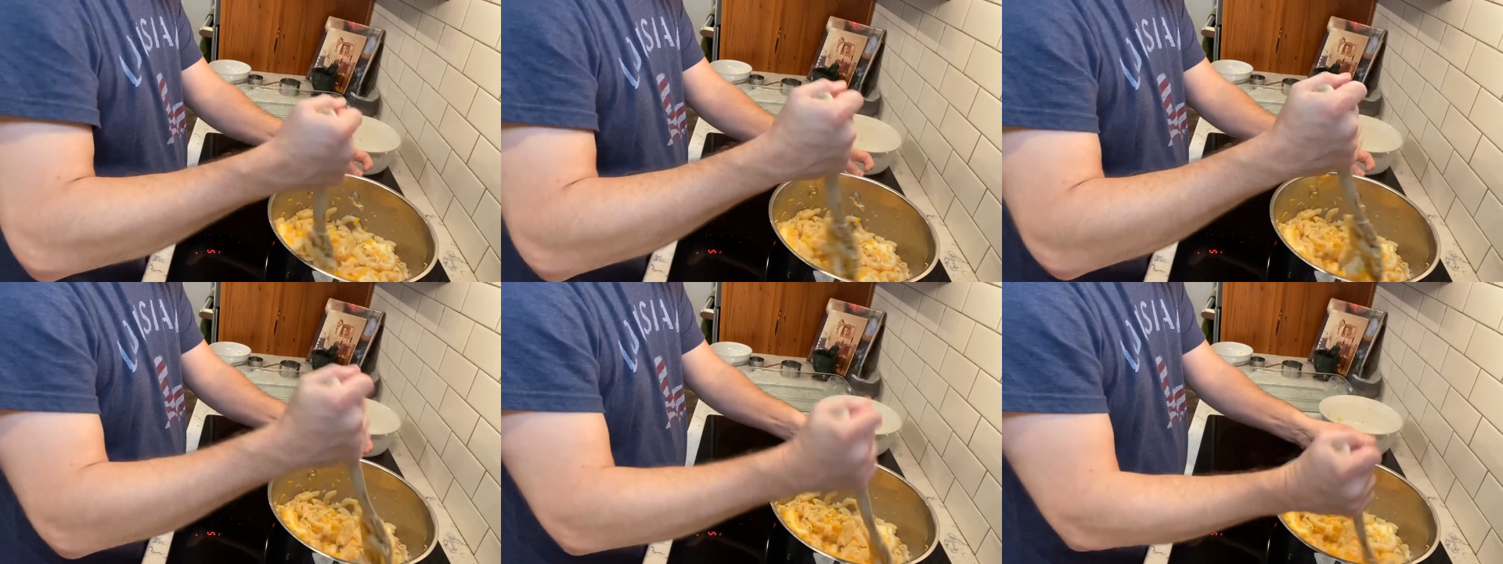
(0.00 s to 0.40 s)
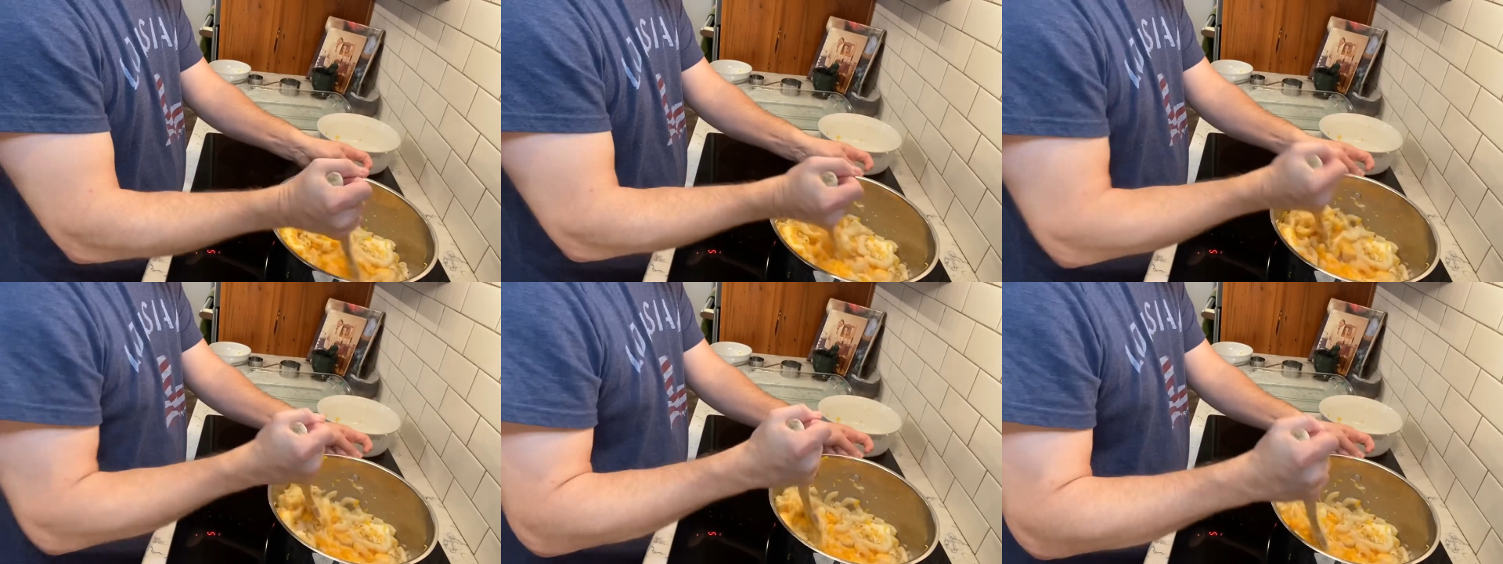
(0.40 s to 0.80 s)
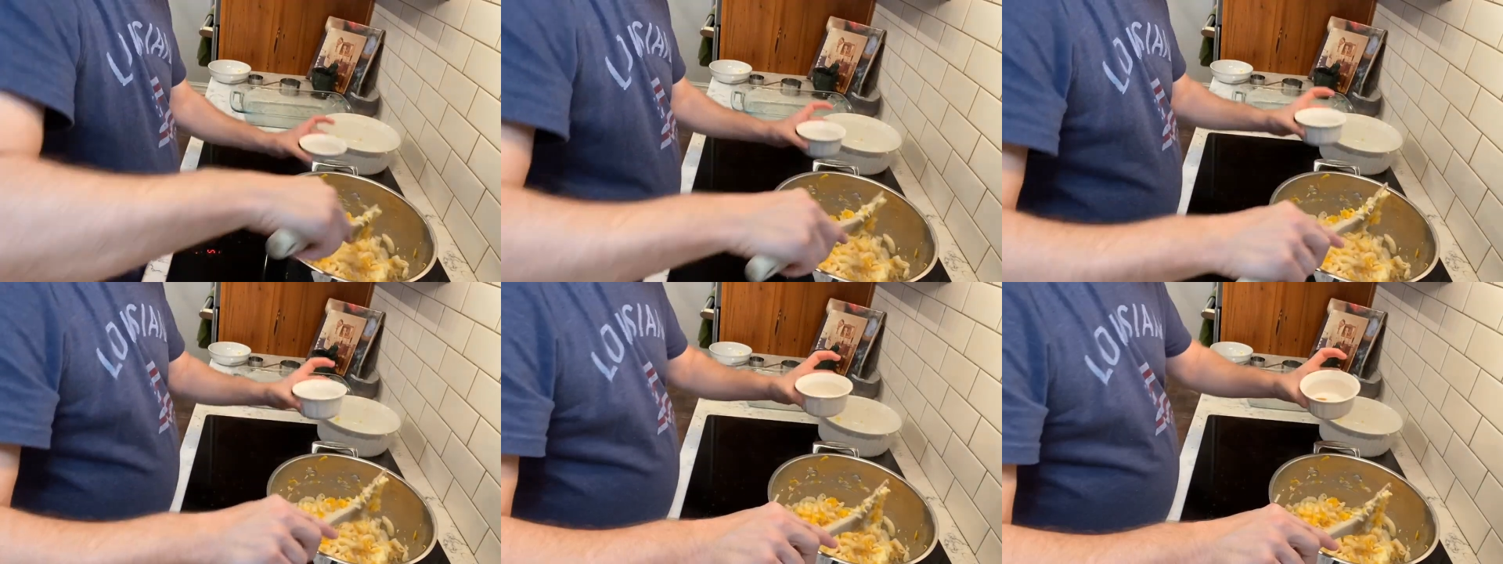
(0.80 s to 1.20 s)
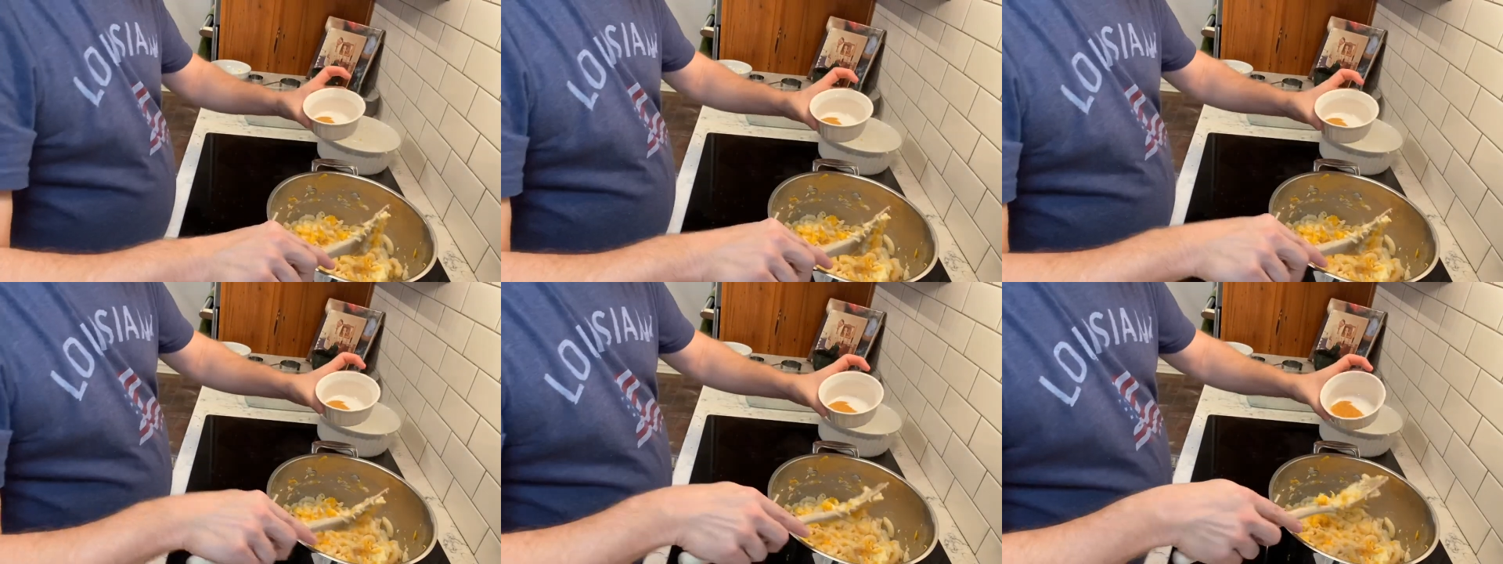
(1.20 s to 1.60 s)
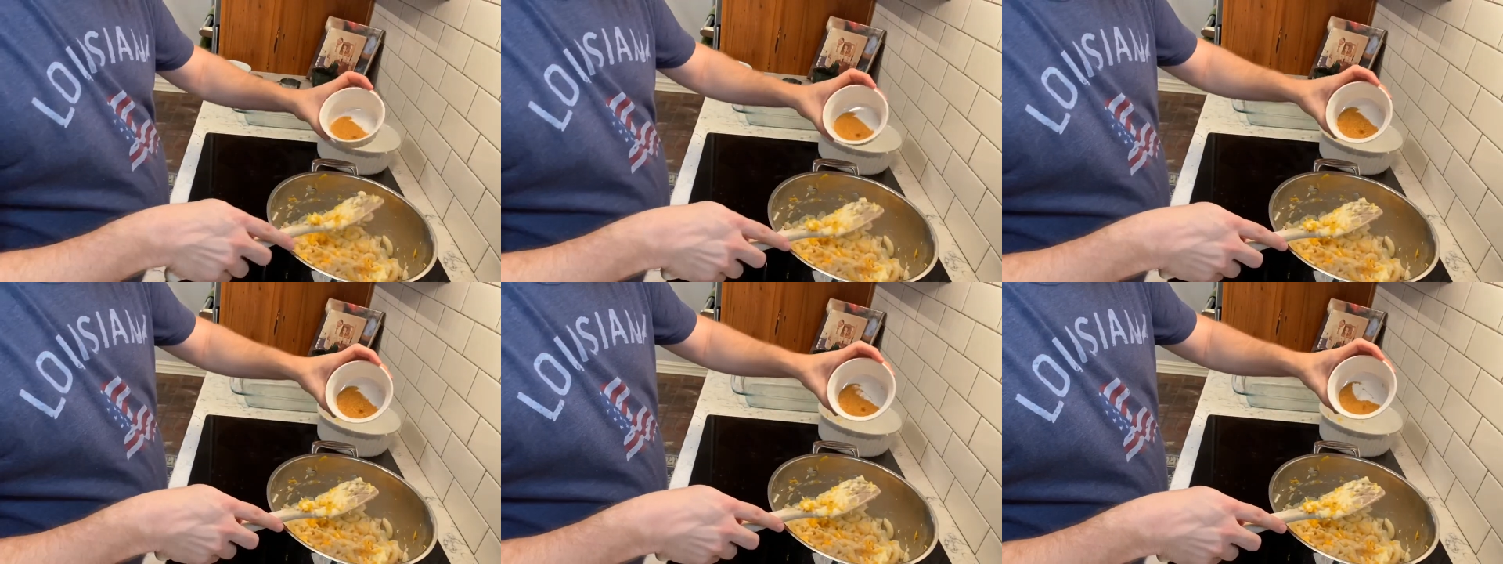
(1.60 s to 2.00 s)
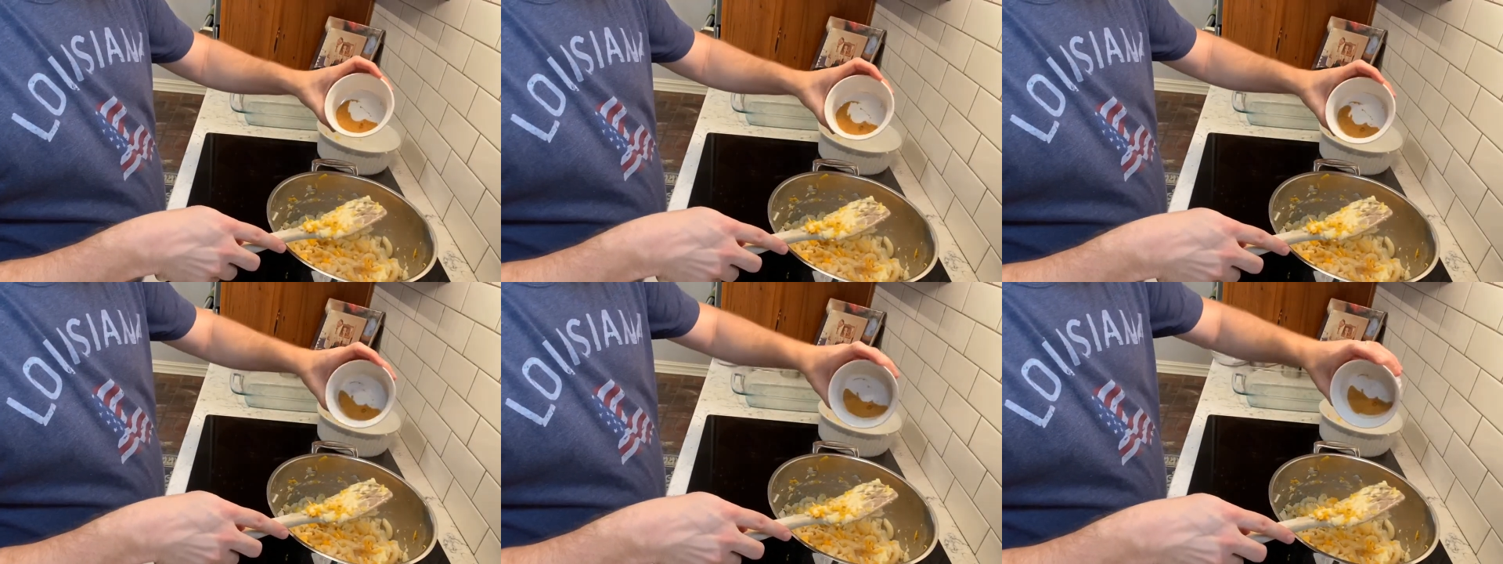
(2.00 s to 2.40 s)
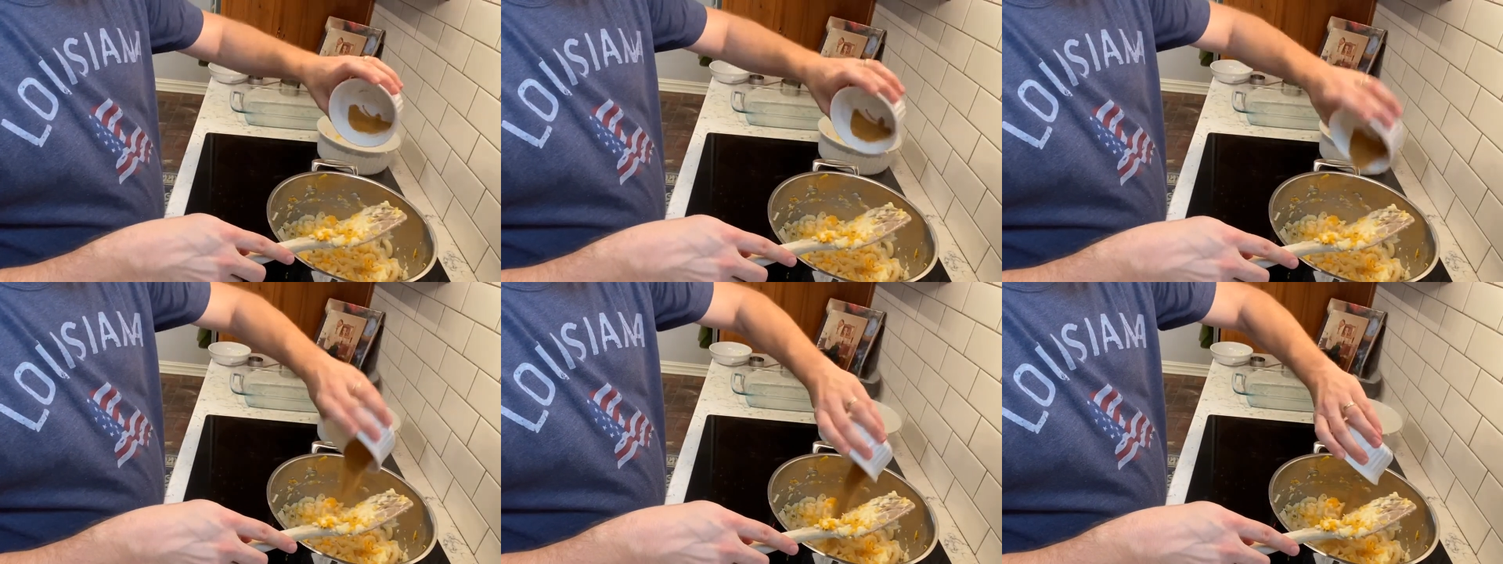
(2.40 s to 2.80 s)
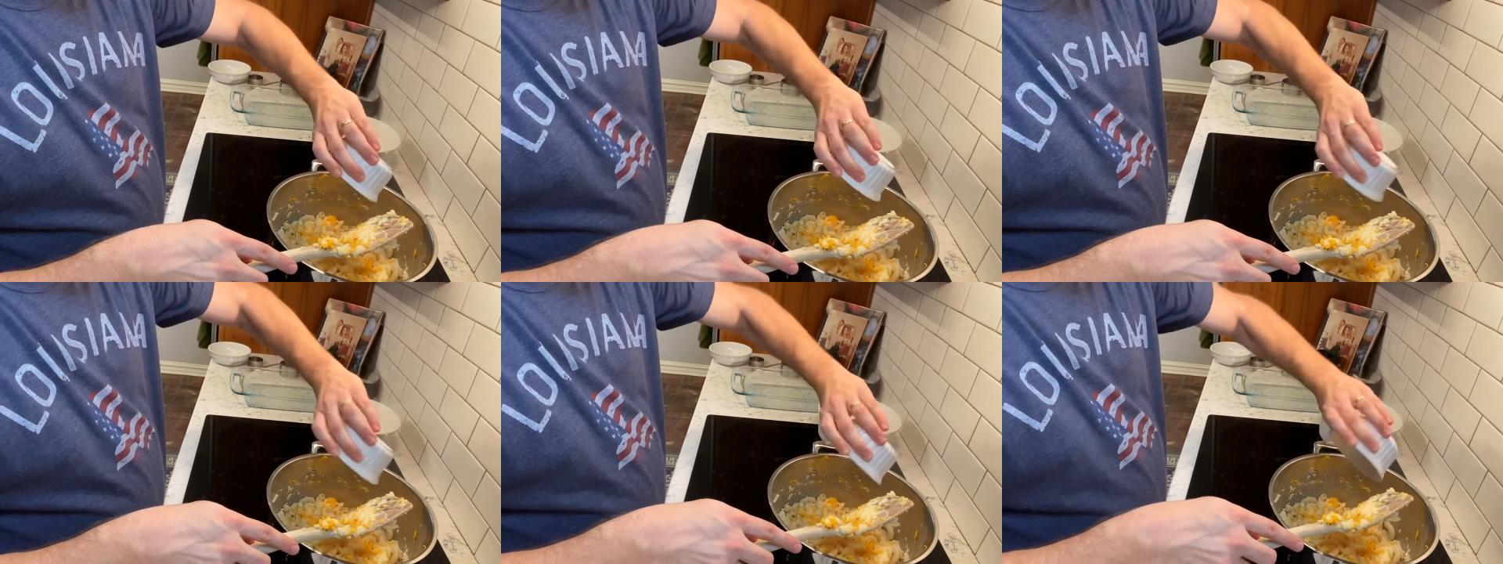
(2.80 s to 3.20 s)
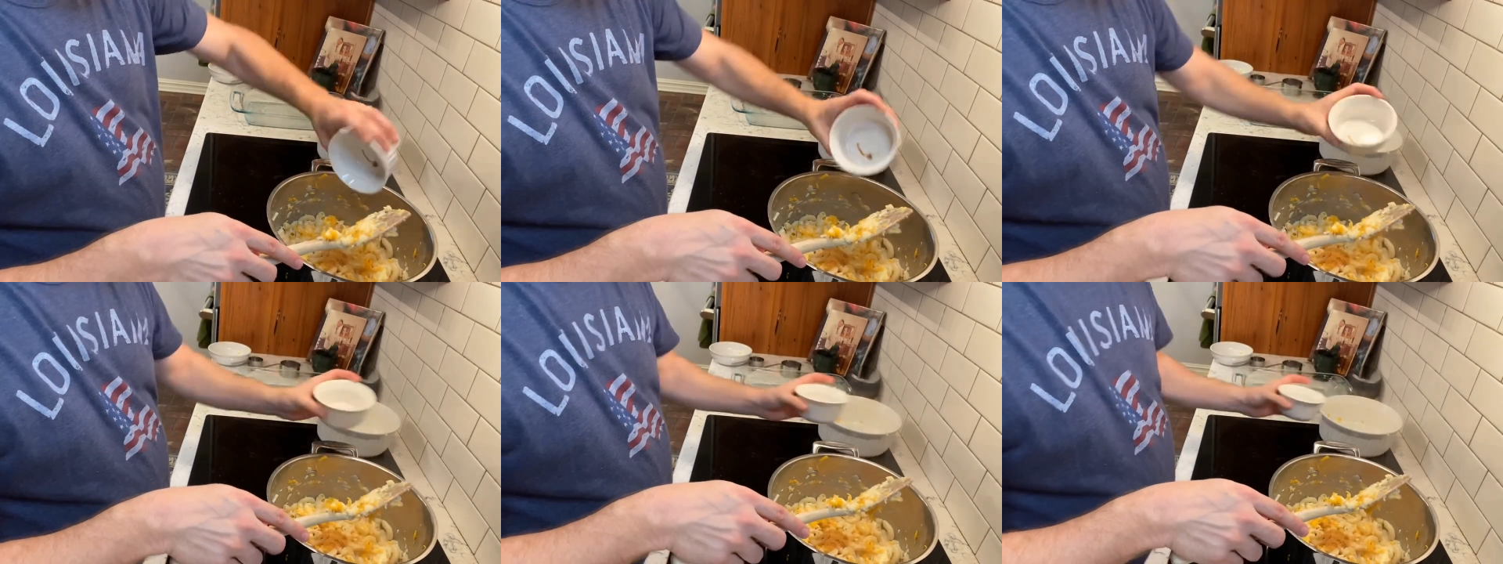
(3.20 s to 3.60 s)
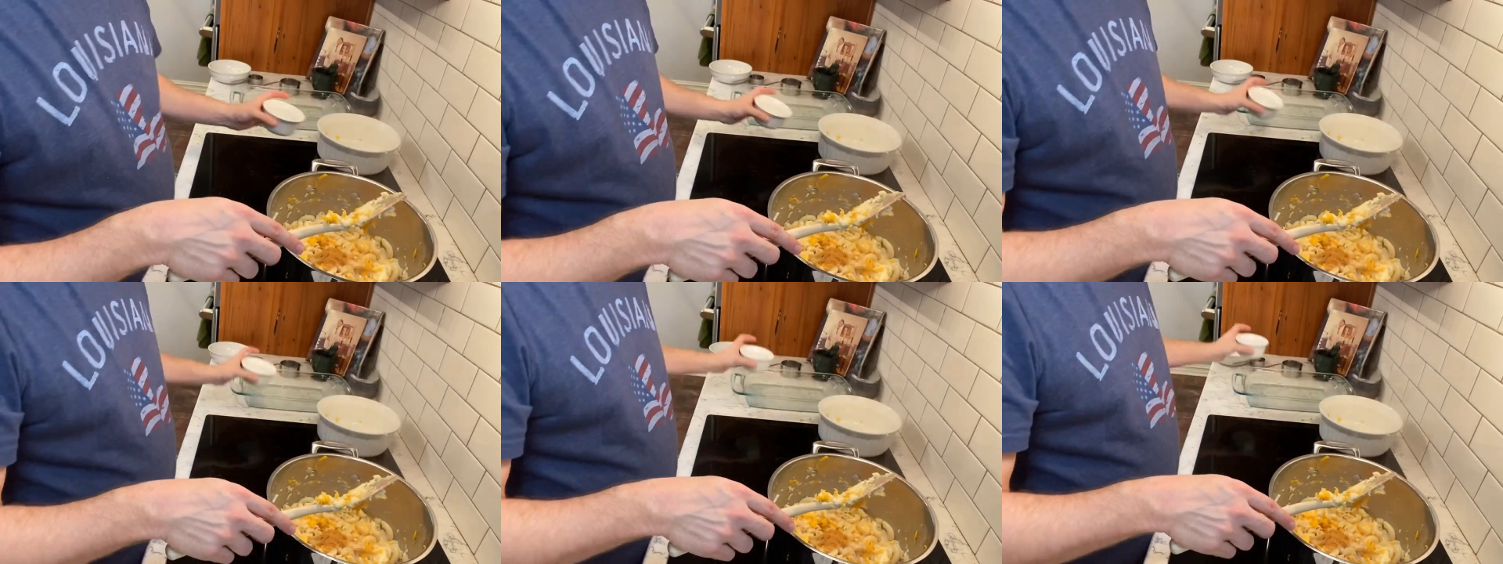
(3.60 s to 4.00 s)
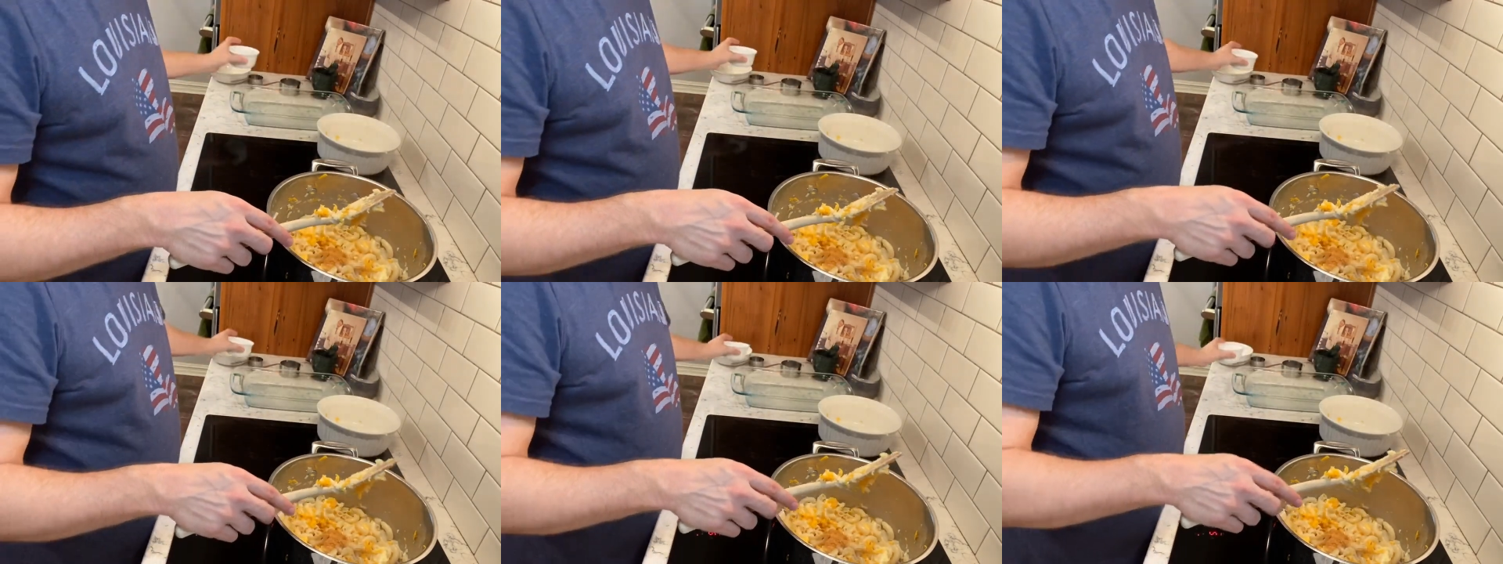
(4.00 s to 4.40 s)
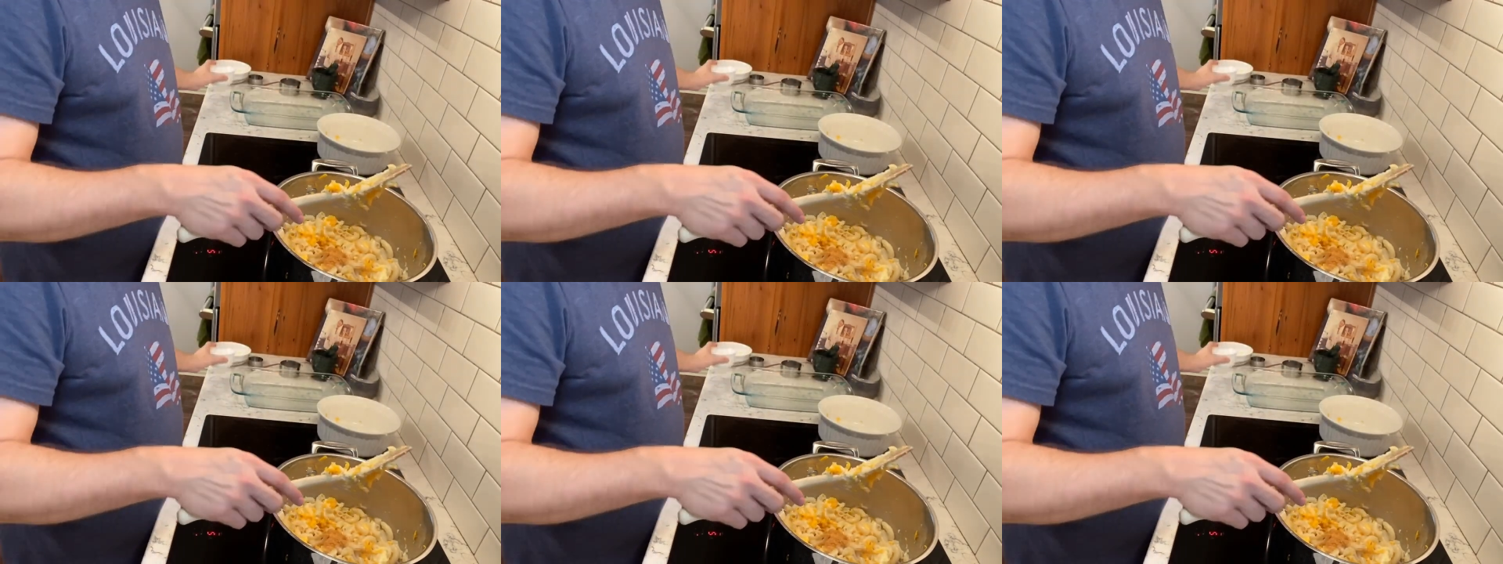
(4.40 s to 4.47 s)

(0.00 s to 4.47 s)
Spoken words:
Nobody's mouth can be seen.